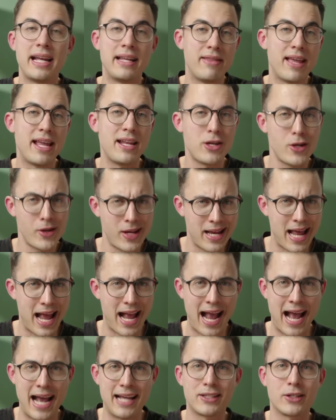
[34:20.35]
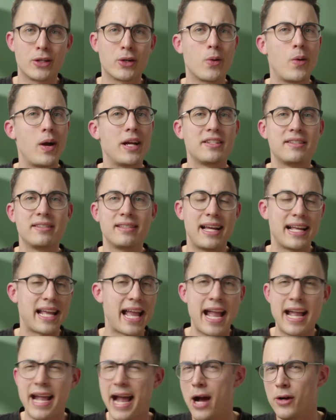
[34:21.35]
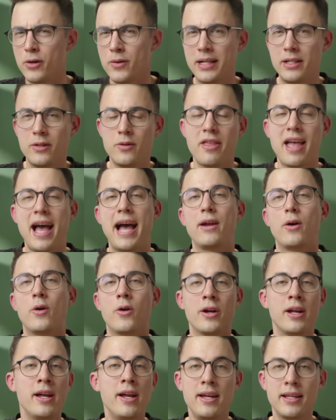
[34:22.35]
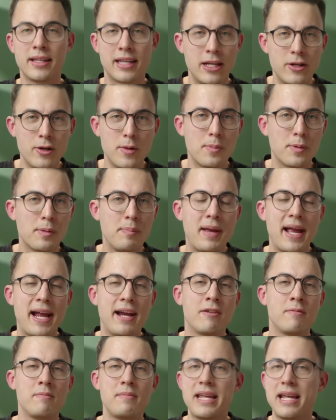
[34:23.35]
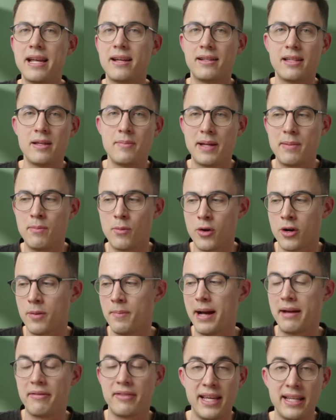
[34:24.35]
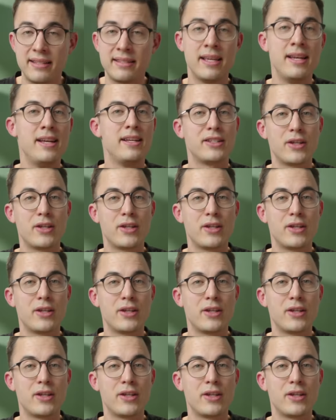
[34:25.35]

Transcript: And then you can ask your questions like, hey, how do I do that? Or could you prepare me a little bit more about this?